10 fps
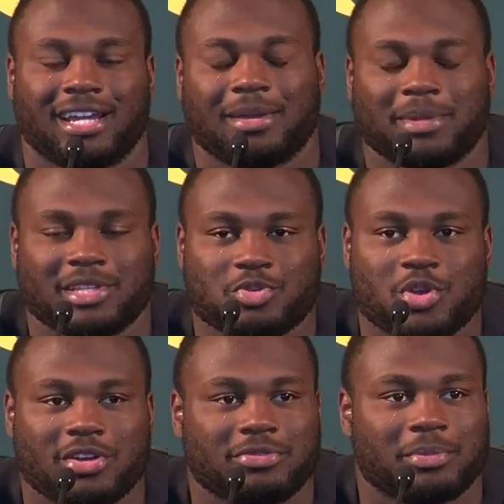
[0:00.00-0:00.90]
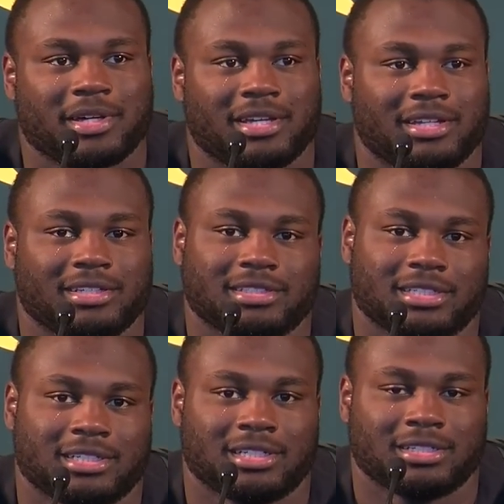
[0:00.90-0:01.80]
I mean, it's rough, but
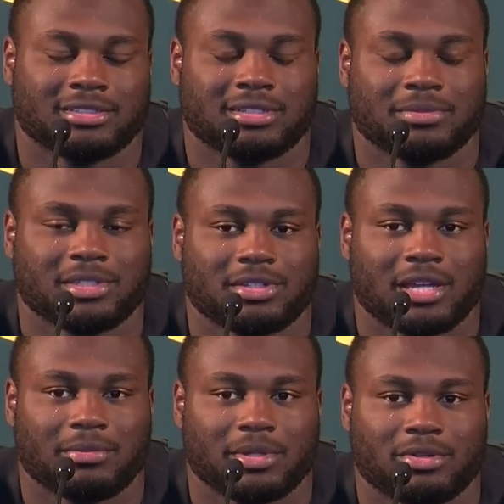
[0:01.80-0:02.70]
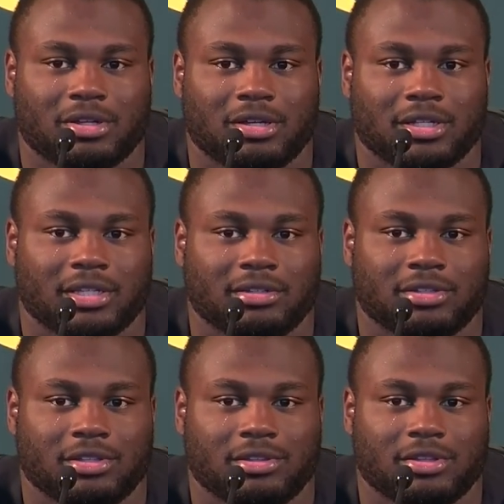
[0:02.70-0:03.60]
it's something you got to build on.
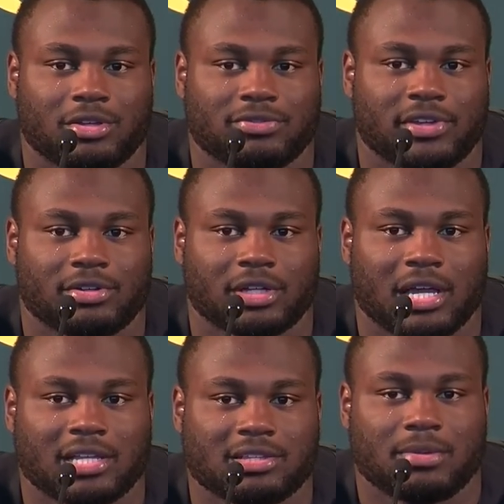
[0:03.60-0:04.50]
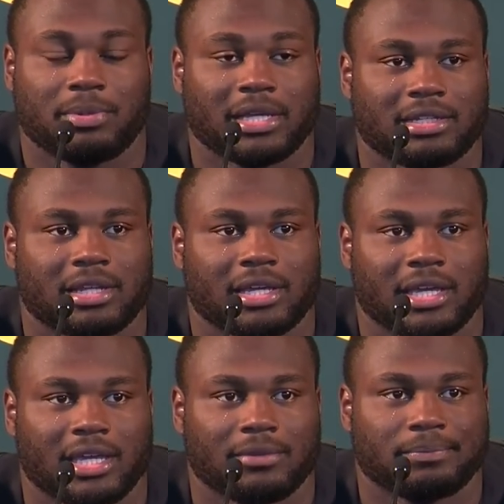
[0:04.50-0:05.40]
And those veteran guys that played in that
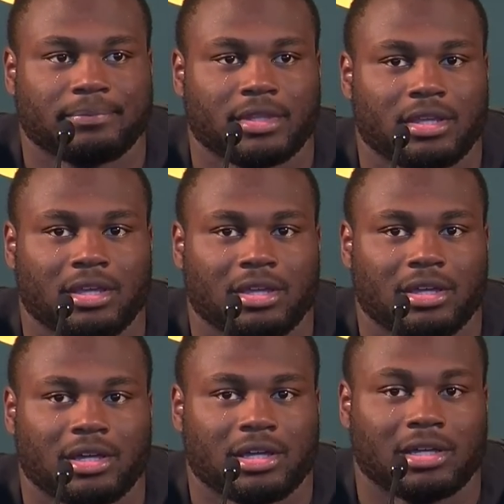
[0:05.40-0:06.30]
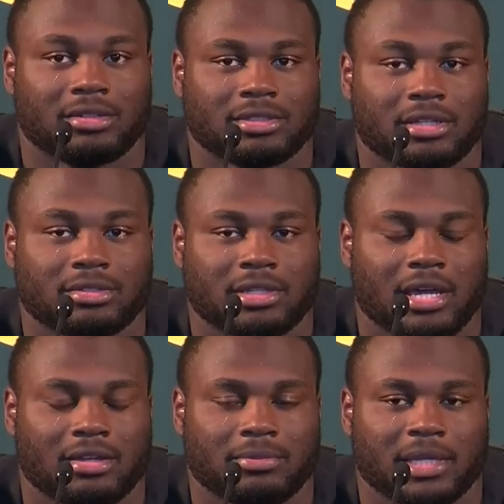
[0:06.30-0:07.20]
game
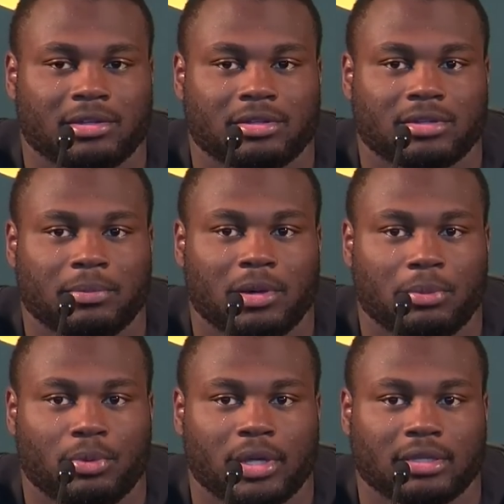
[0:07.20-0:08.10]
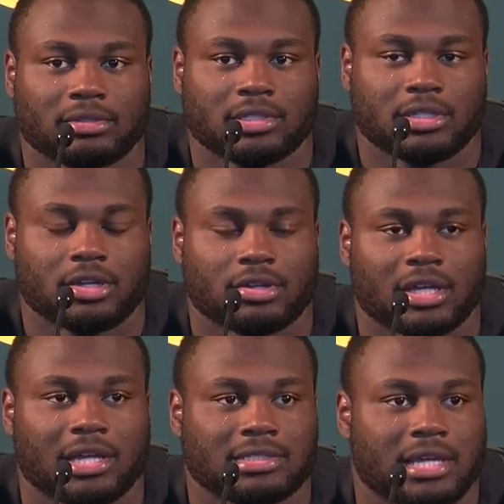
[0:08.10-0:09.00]
got to make it a point to the
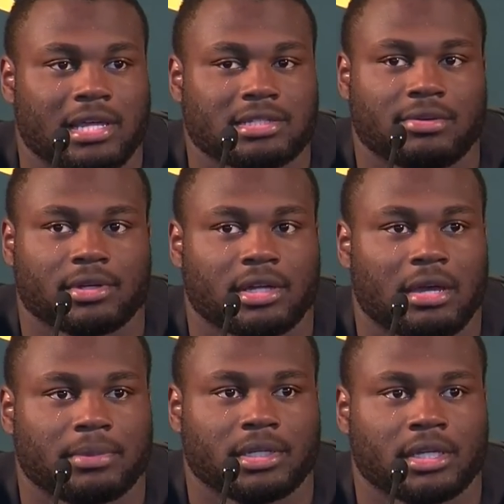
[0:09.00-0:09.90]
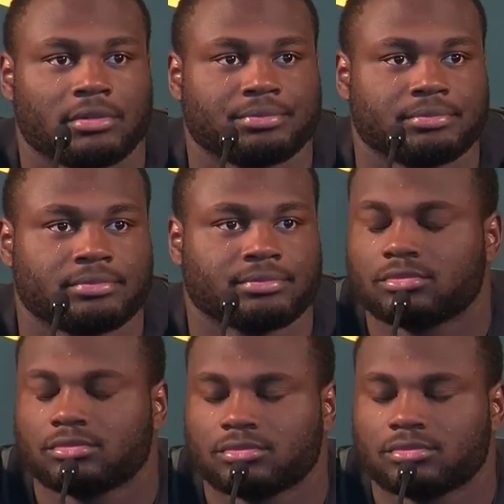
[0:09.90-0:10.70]
younger guys that it's never going to happen again.